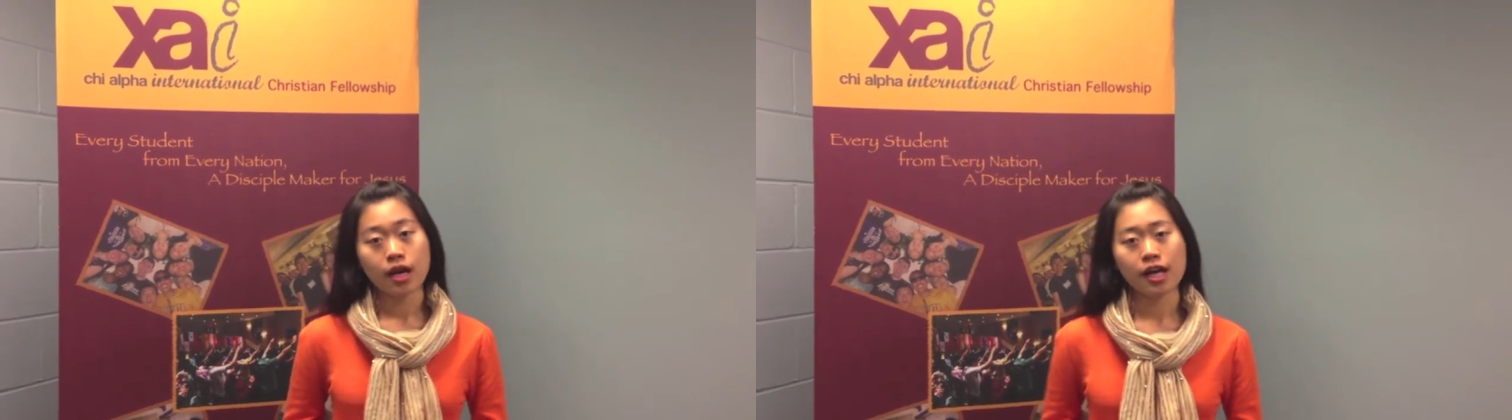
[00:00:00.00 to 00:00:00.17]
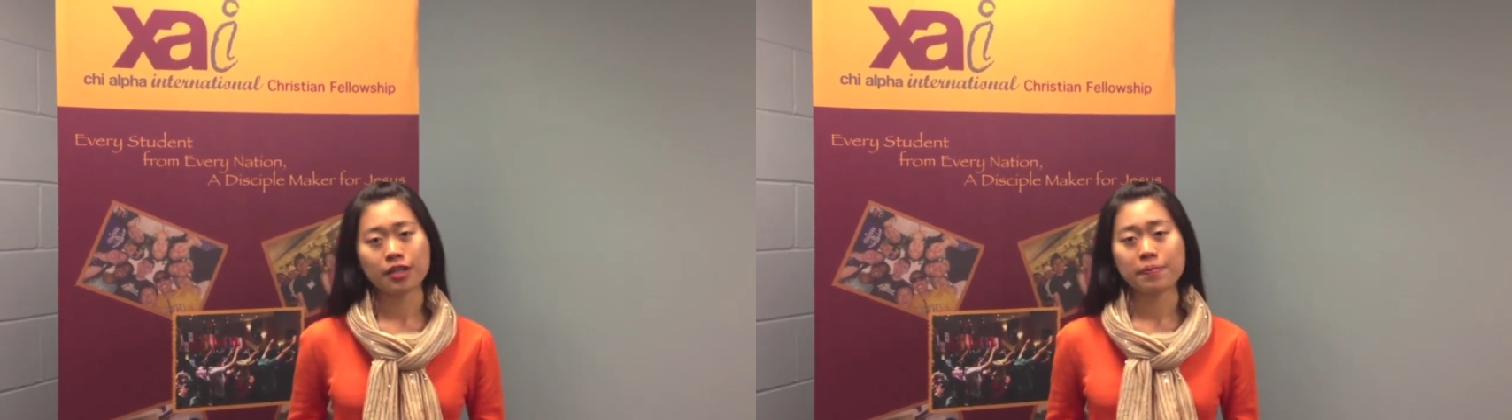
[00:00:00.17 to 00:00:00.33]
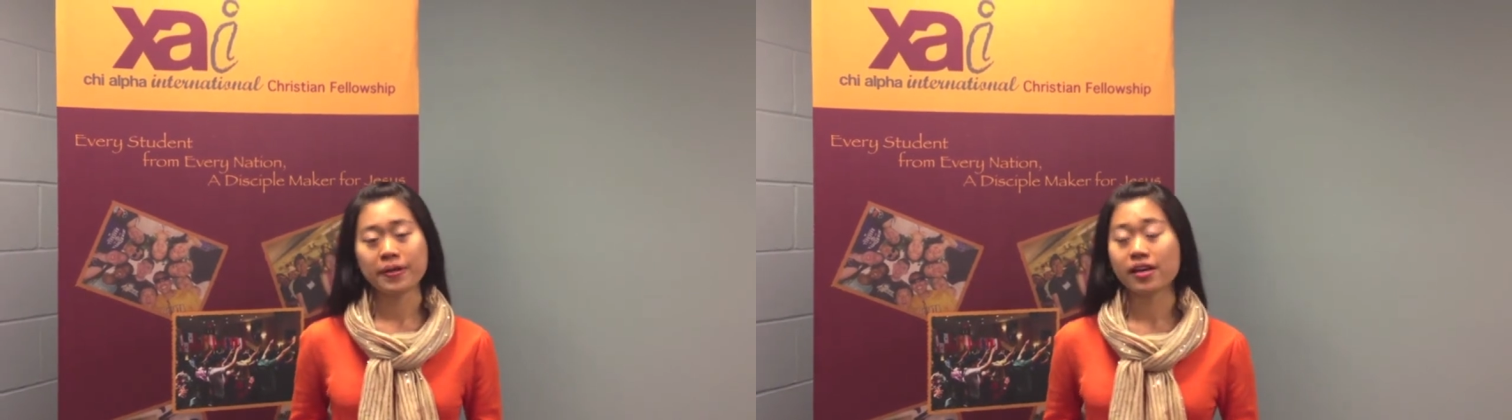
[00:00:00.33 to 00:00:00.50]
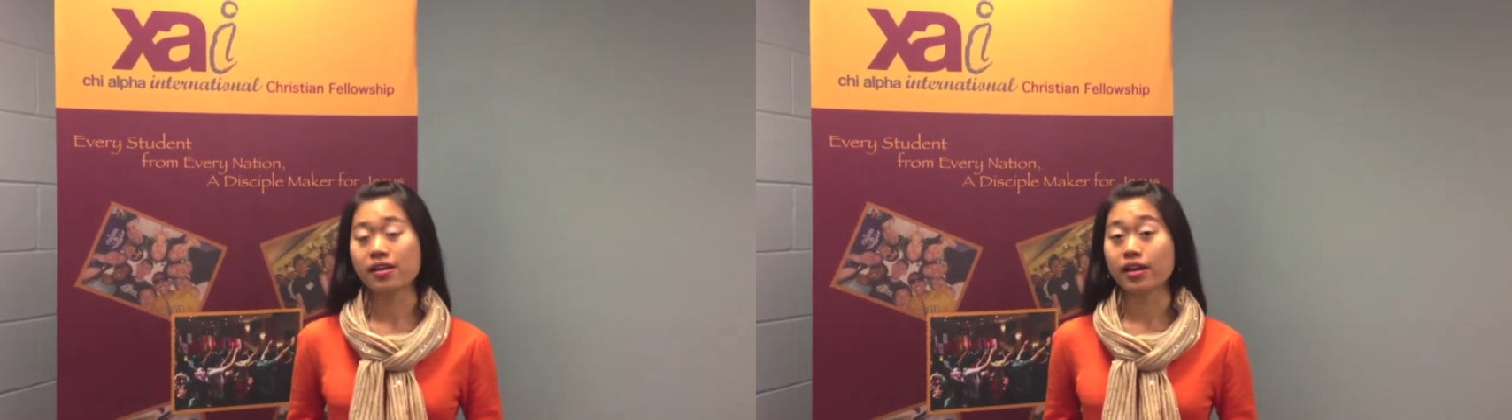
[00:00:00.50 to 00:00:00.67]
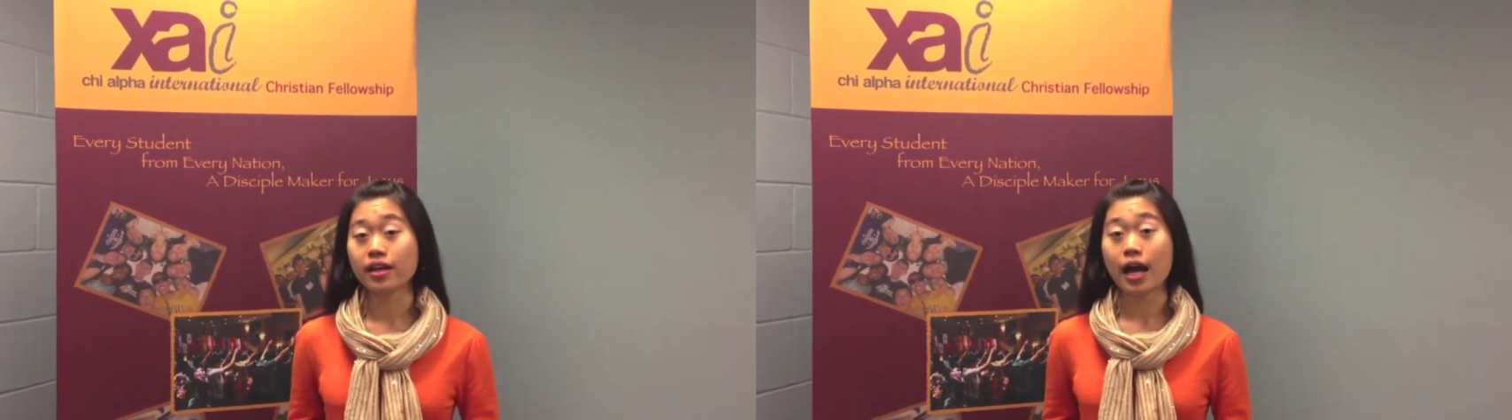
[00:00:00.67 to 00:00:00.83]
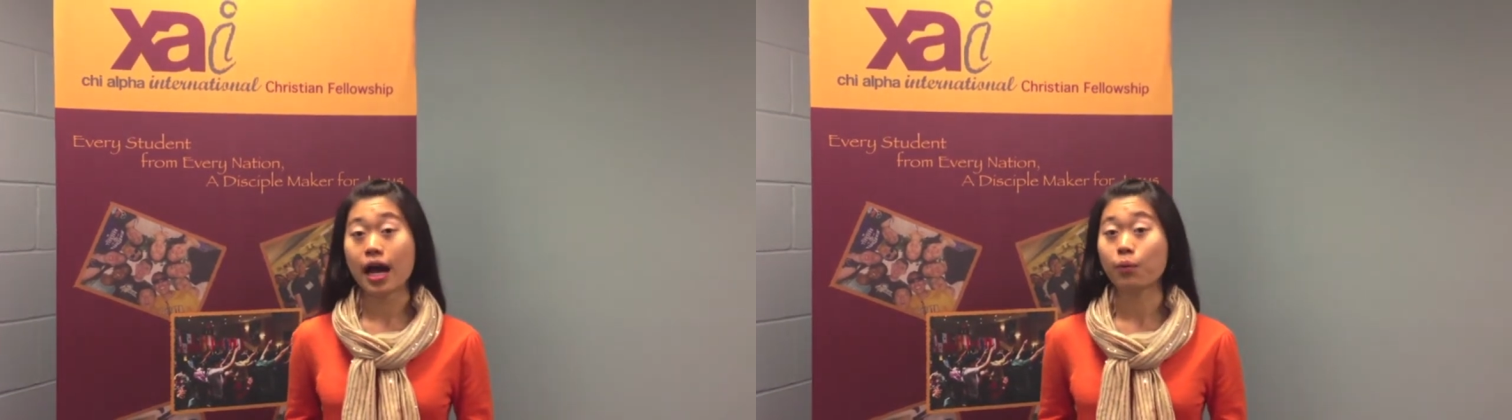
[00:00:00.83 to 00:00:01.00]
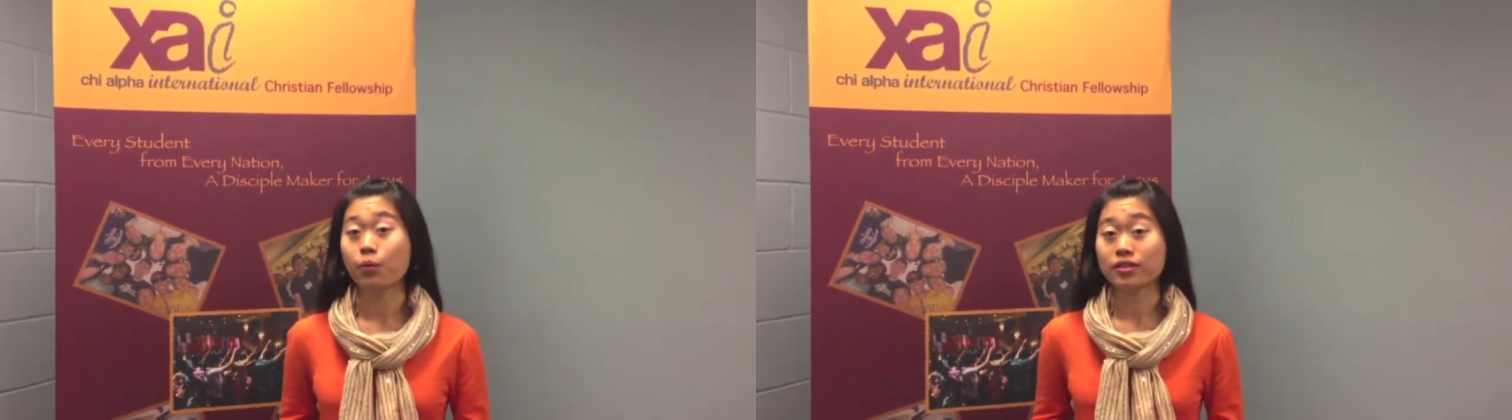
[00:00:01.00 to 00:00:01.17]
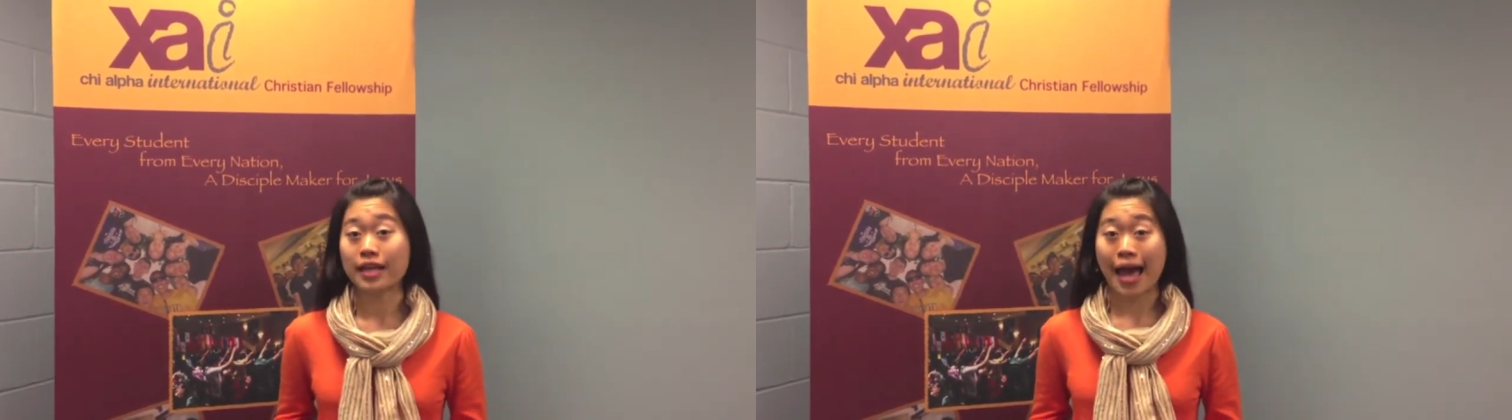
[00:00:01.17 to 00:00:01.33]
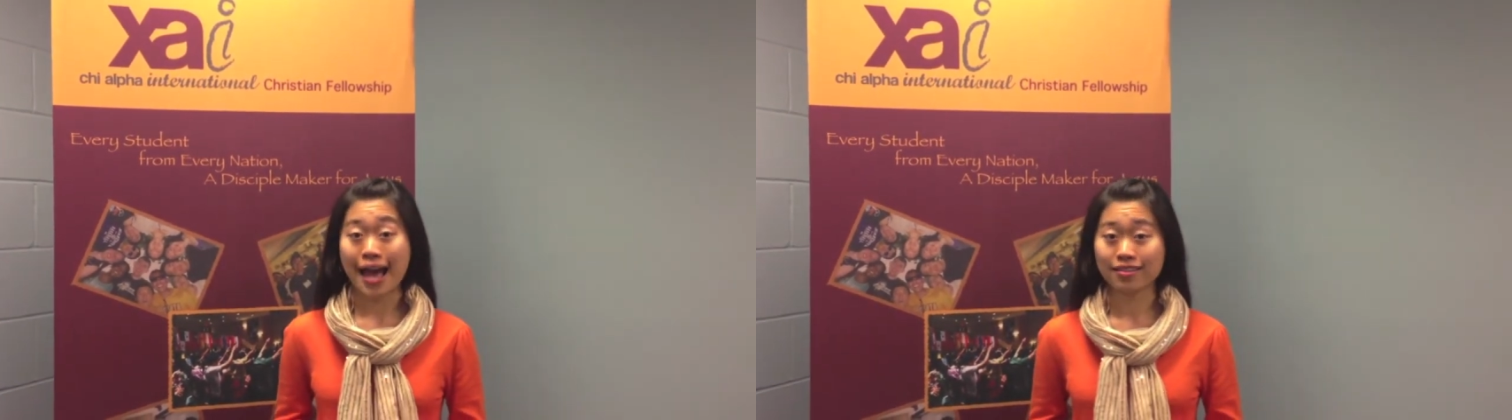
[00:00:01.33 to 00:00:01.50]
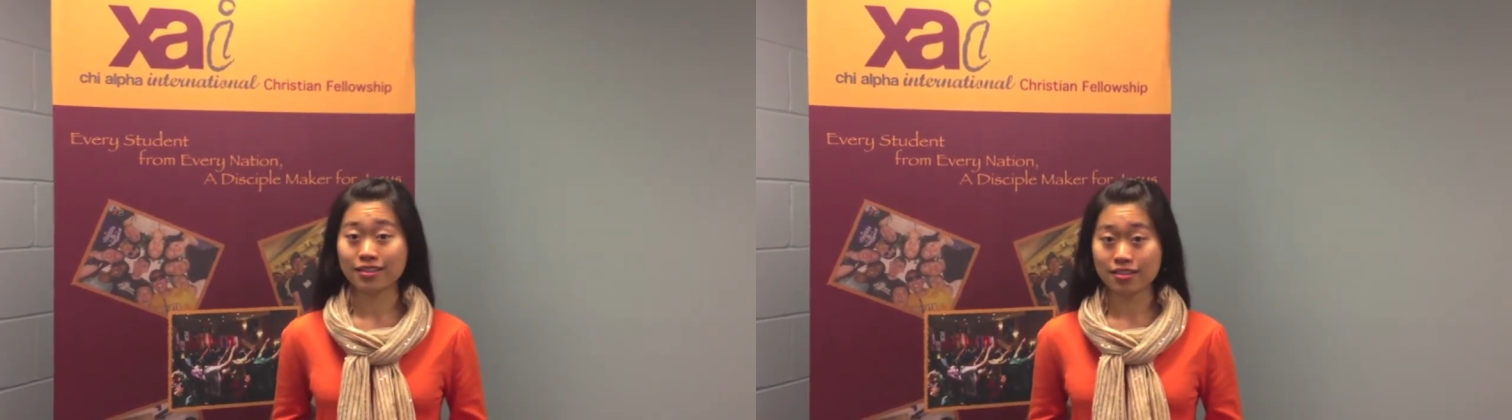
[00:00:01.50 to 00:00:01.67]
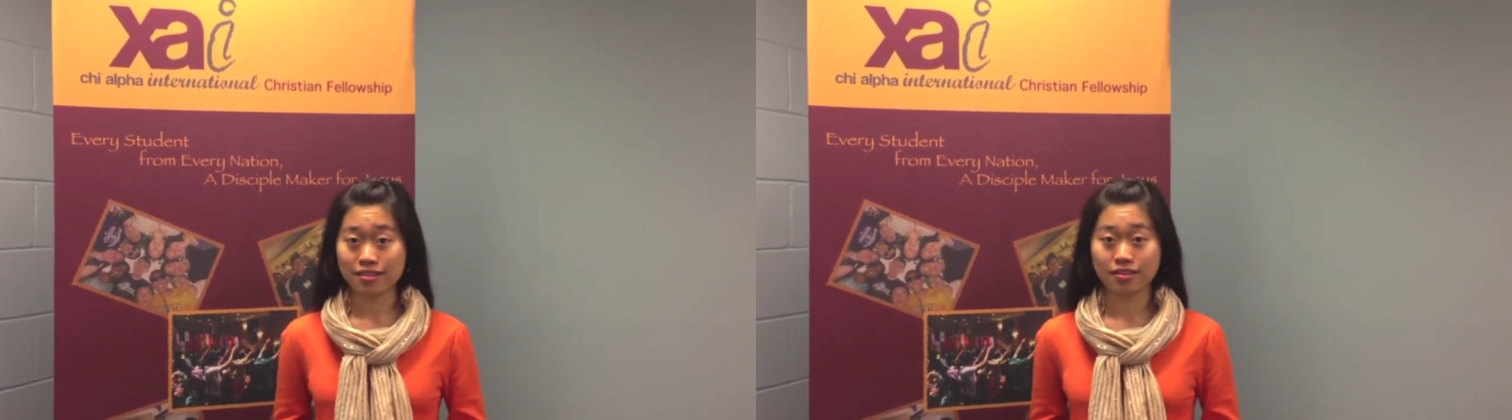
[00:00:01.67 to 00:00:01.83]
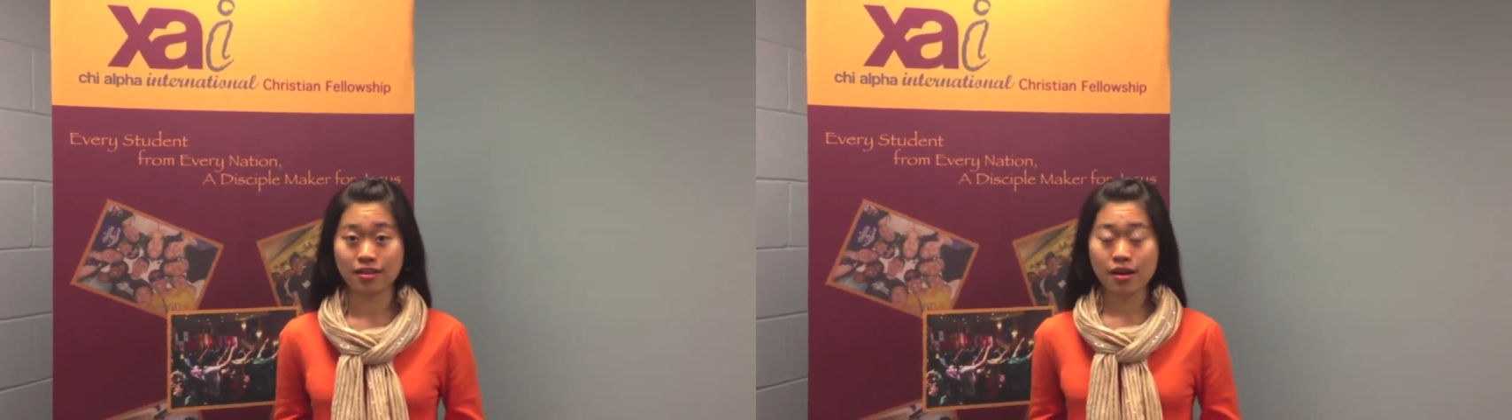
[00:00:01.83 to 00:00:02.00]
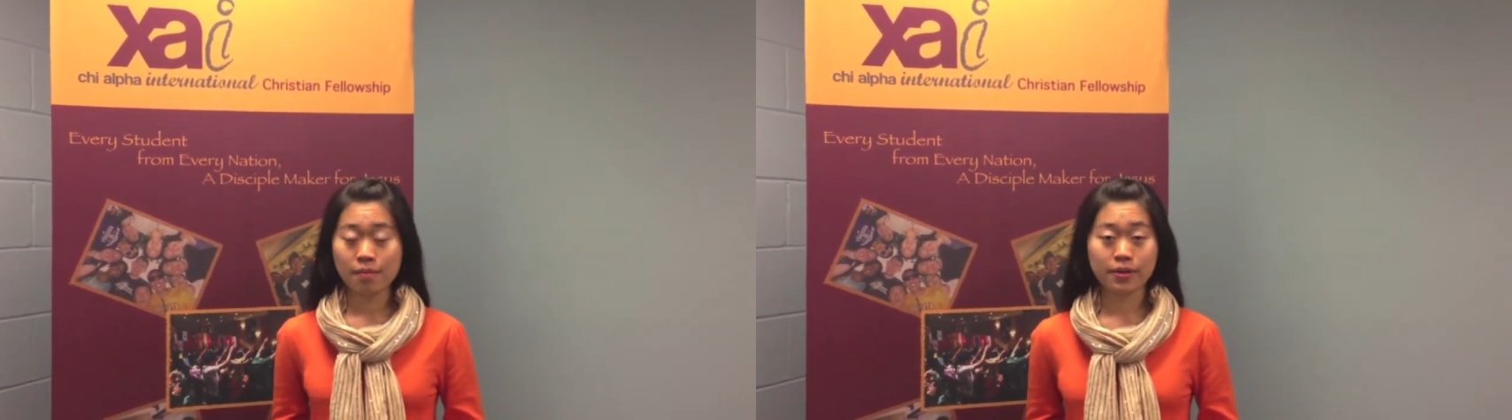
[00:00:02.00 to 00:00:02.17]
At the beginning, I was hesitant